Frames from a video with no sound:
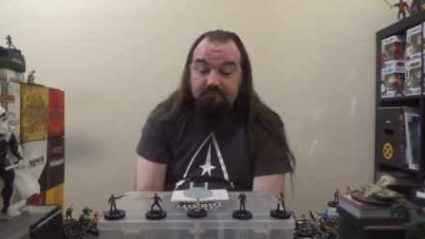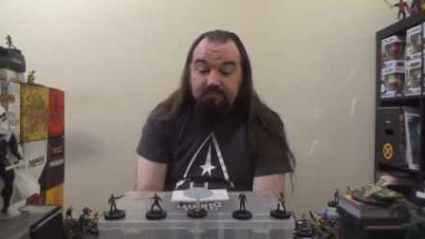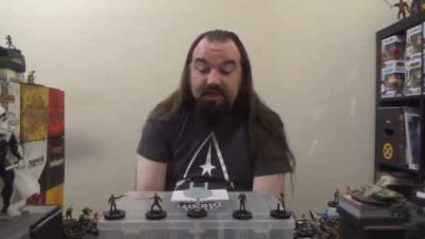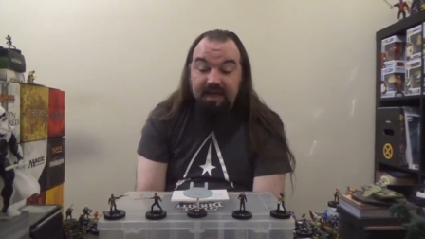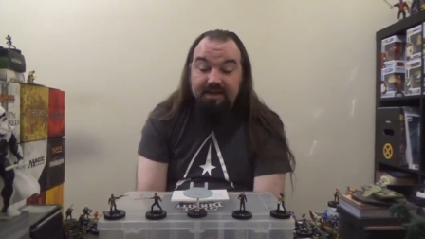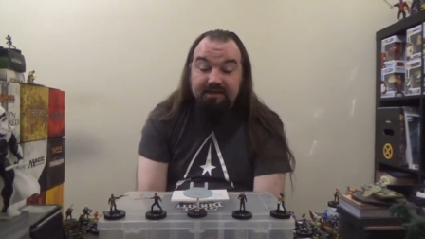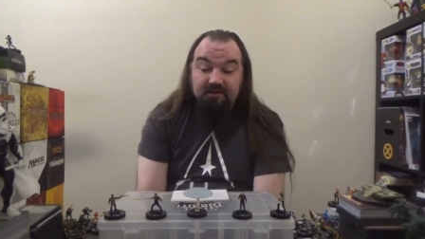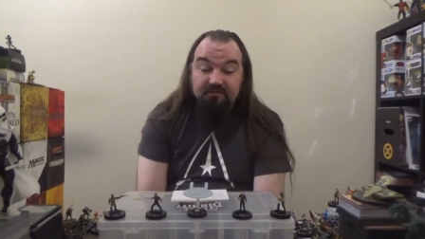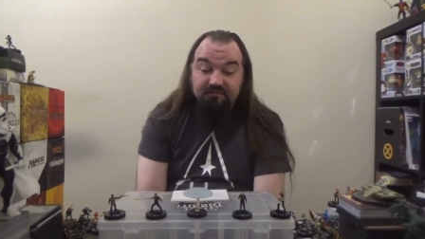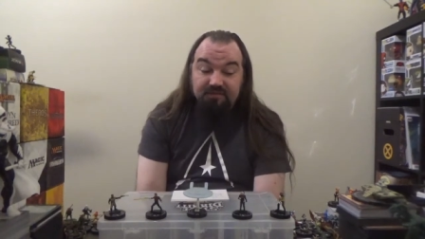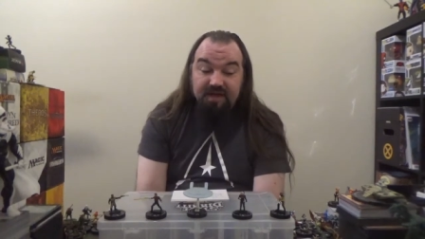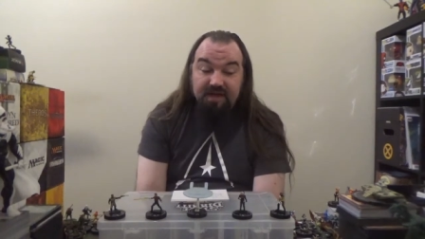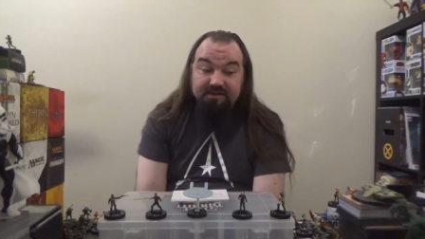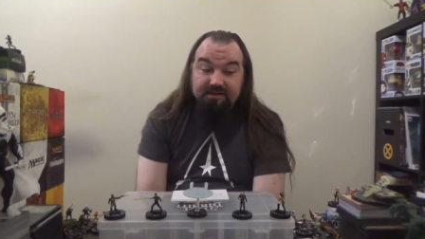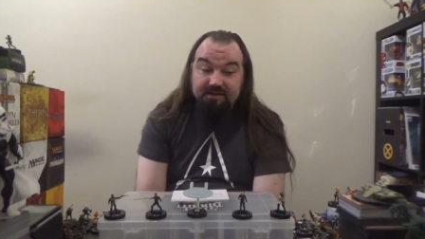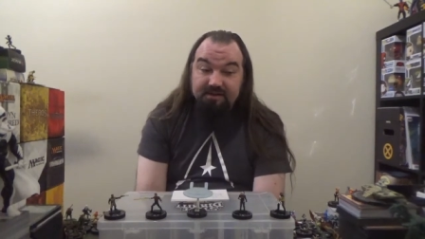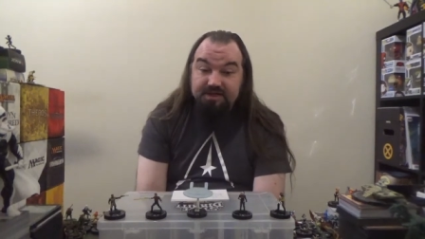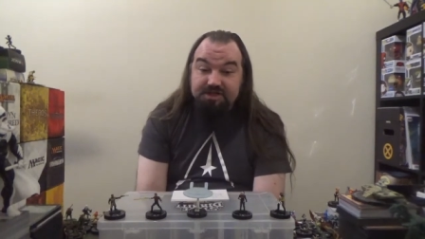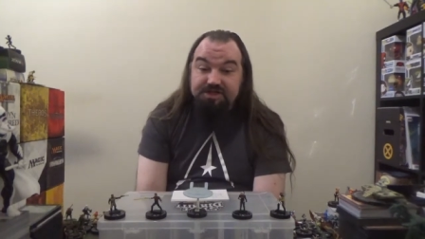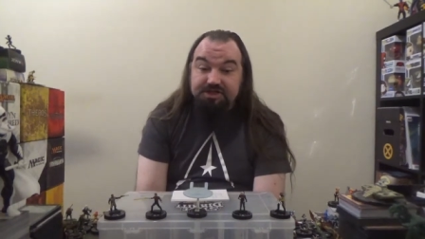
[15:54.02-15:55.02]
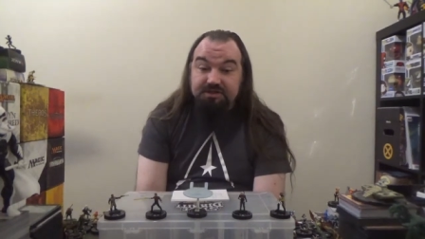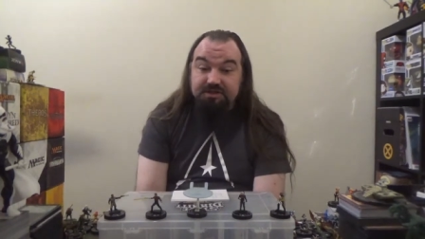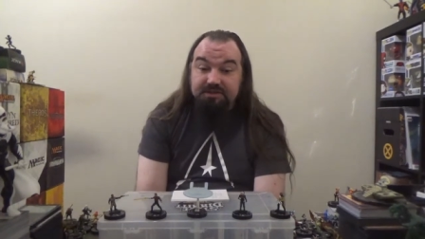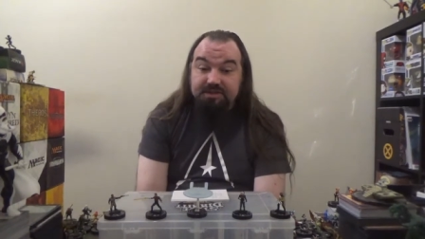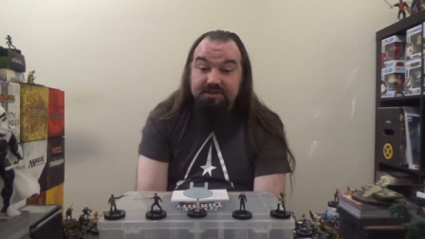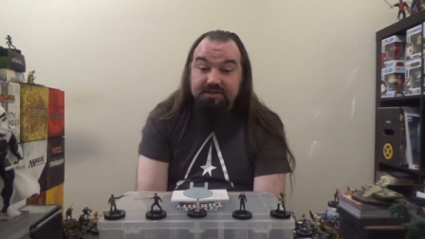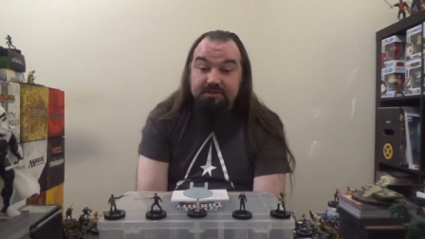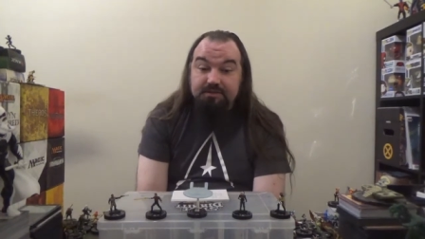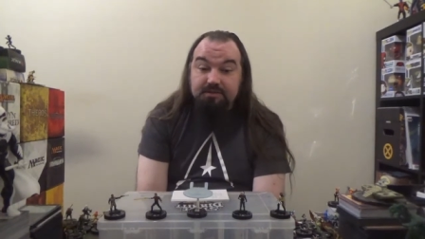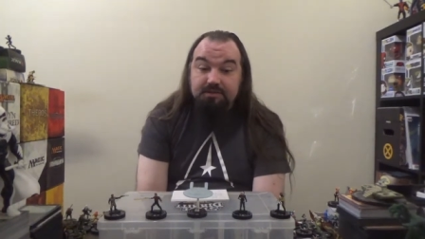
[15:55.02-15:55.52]
and in fact,
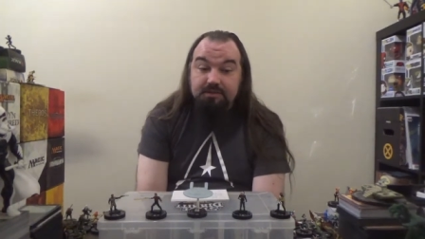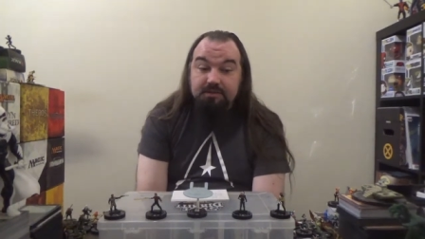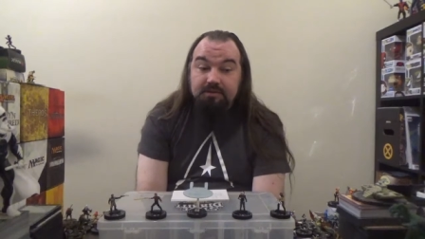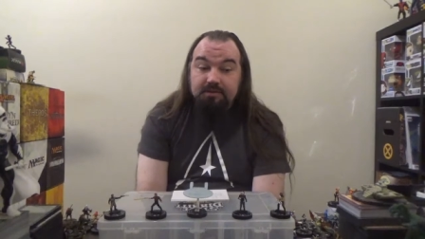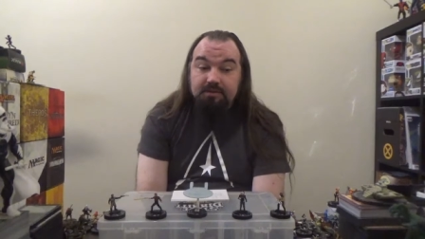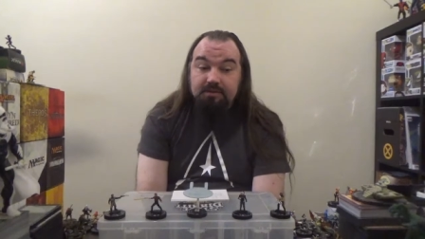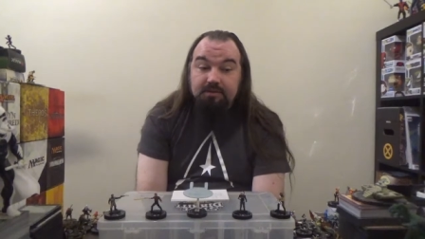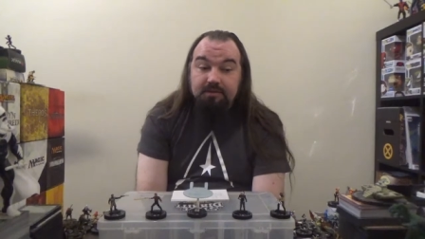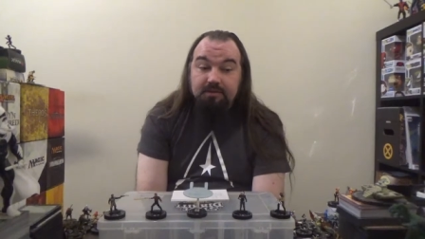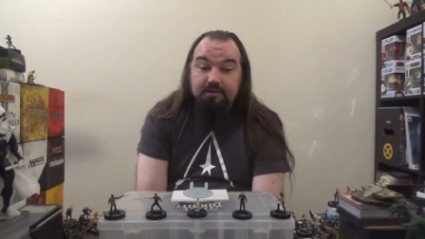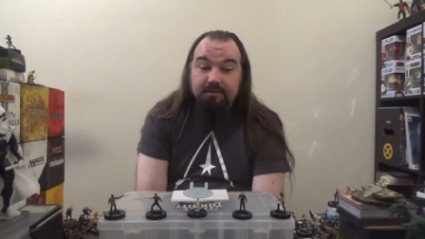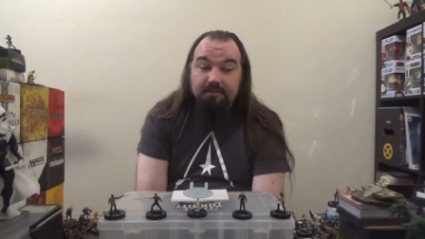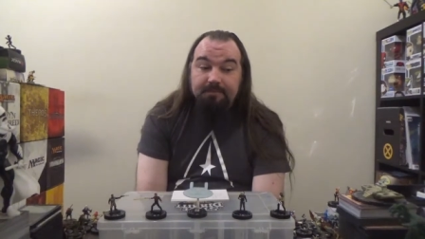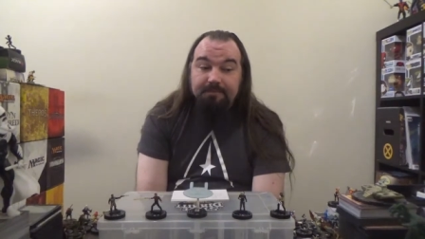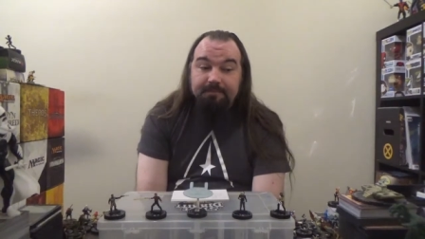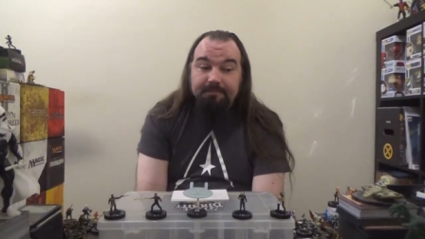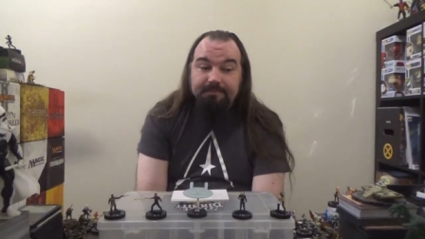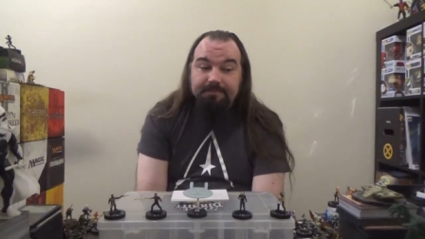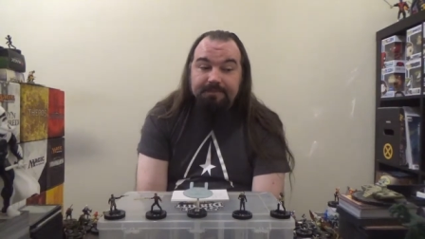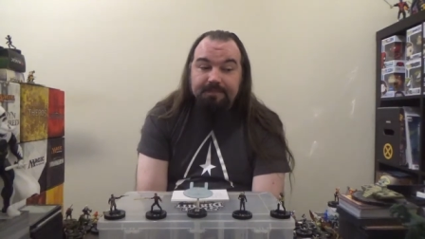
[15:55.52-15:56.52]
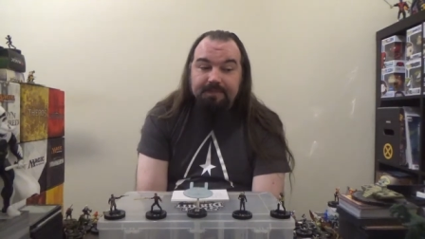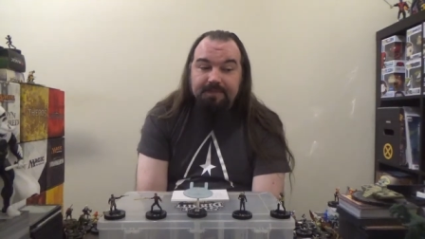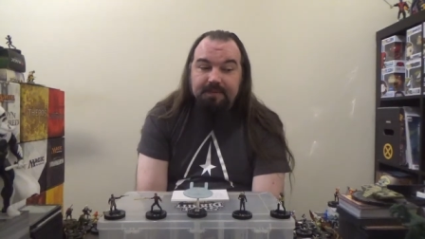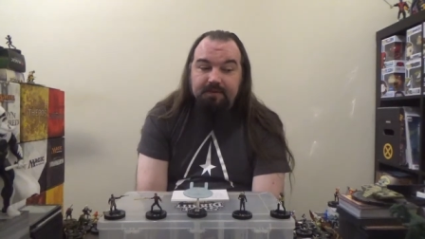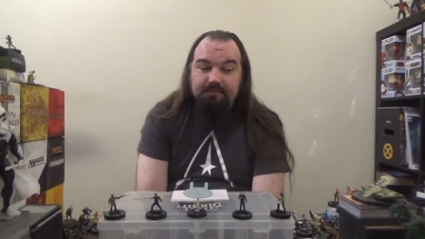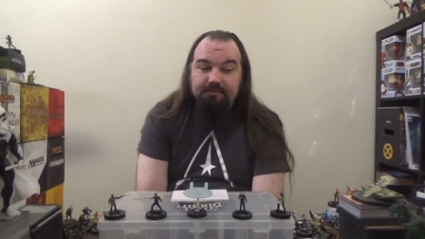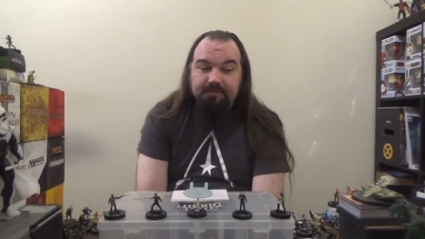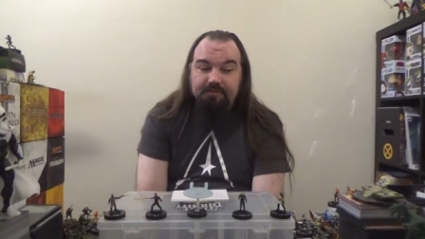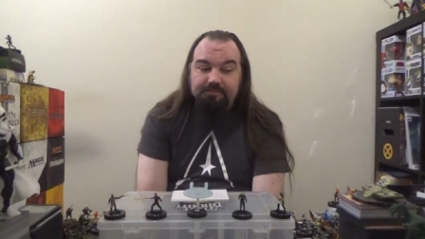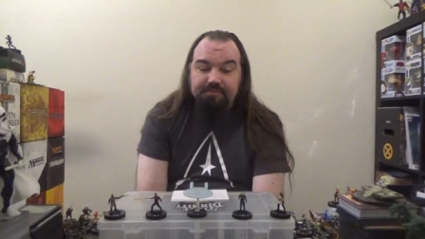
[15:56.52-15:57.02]
initially,
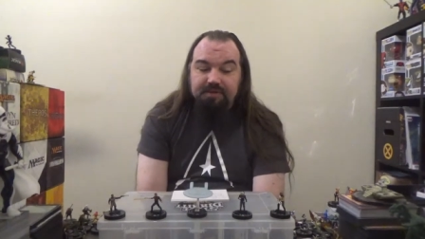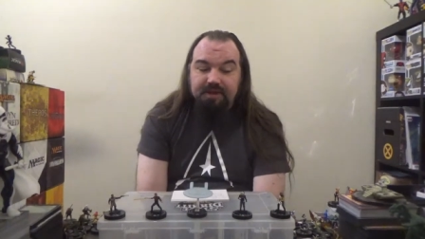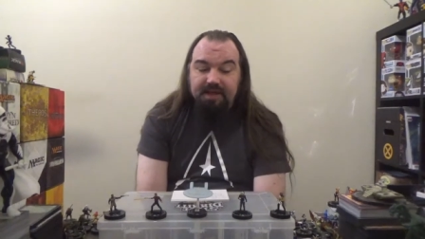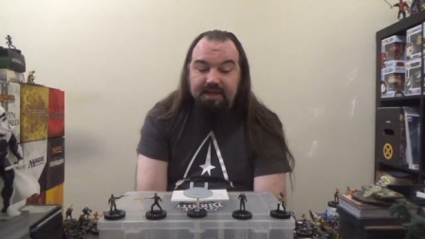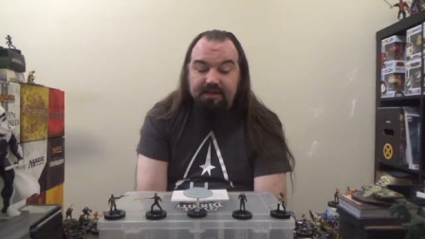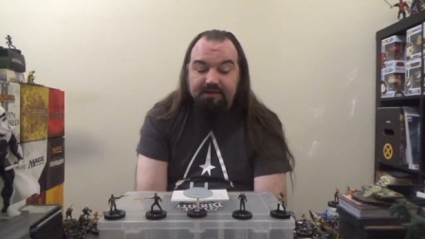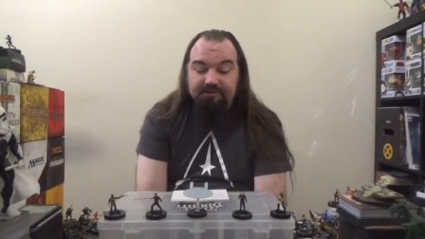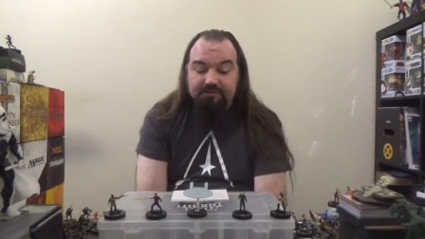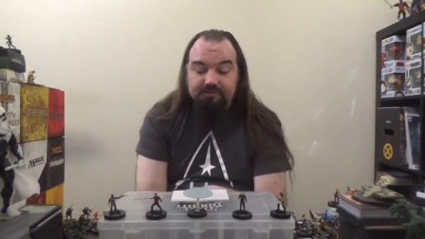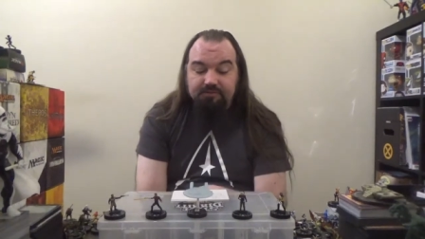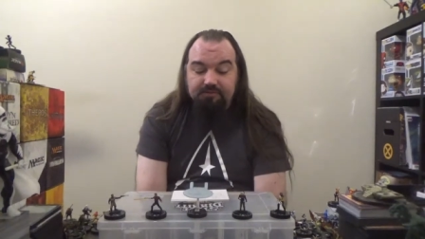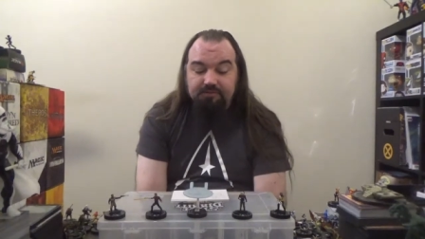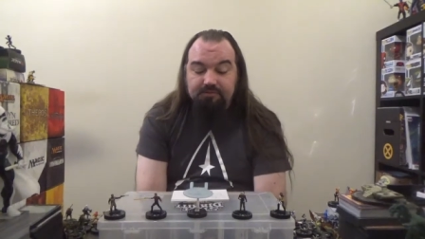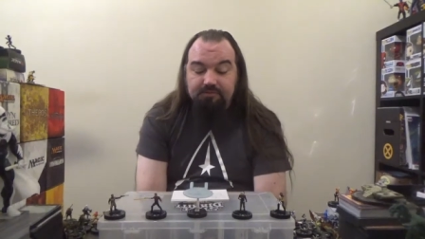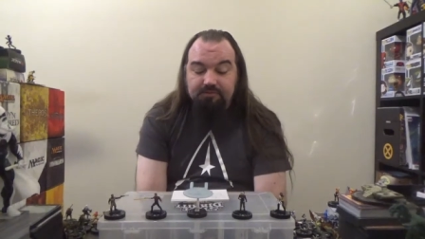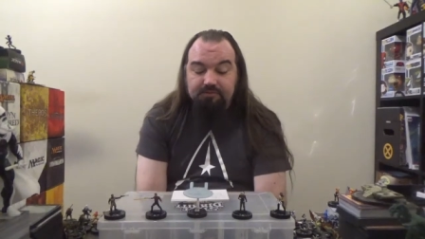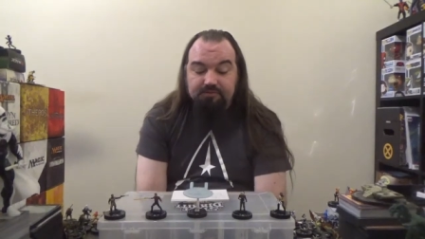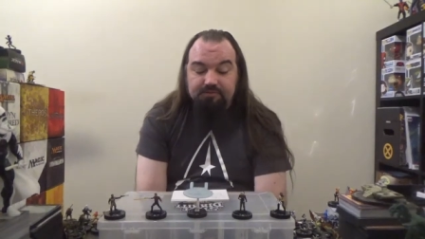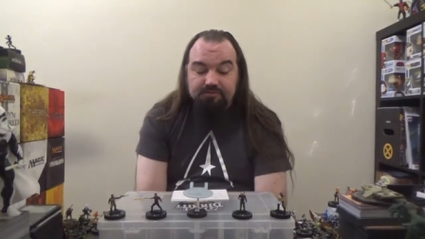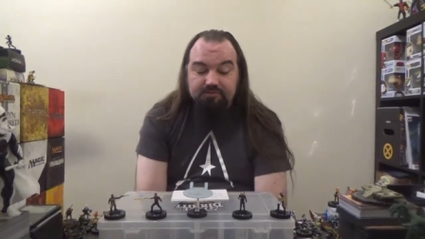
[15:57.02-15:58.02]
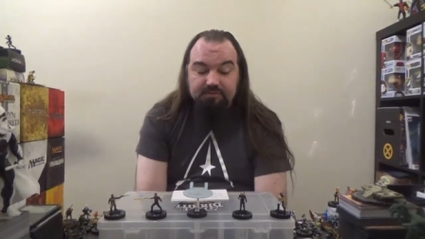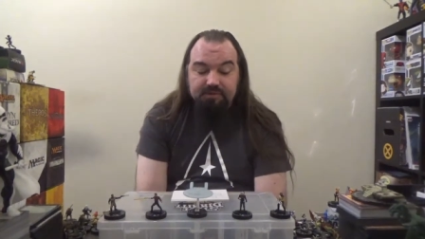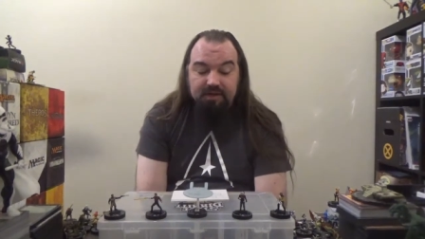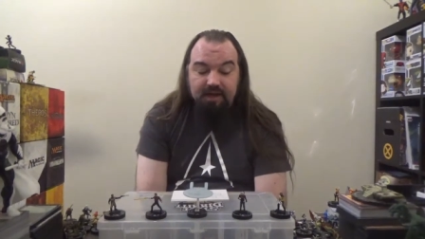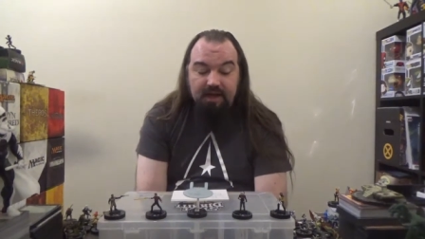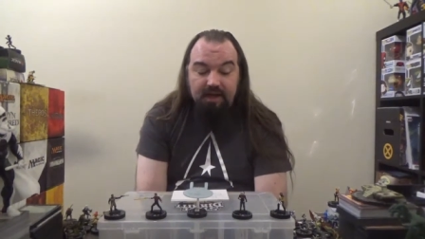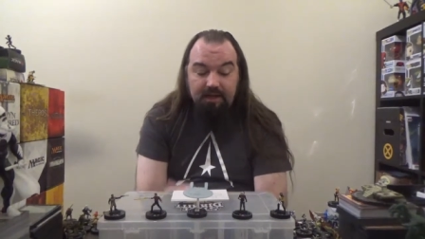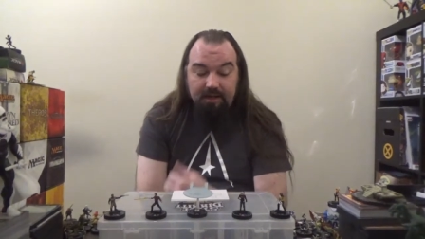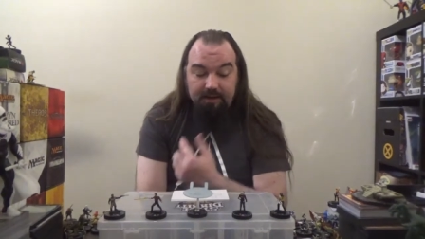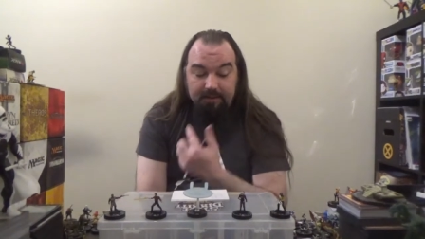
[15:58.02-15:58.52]
there was a plan to
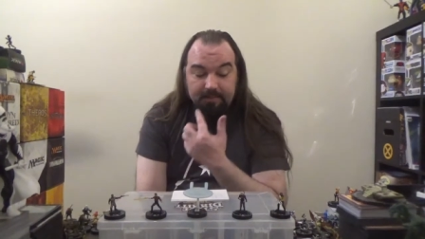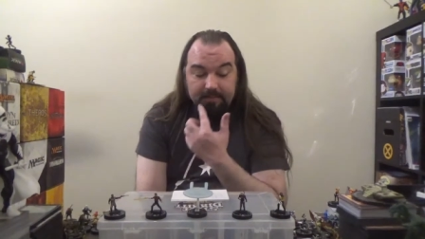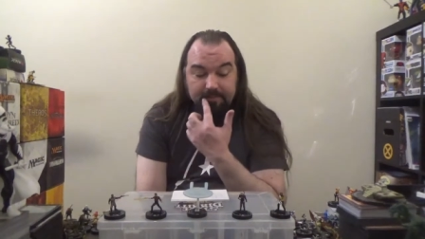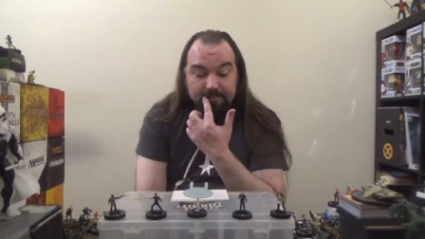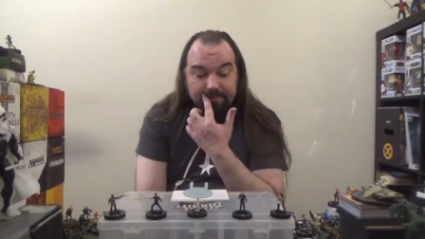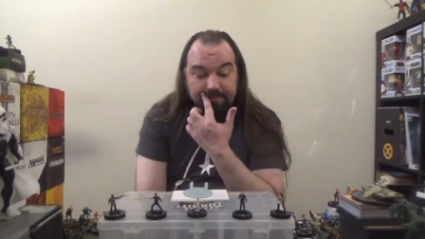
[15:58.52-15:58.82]
not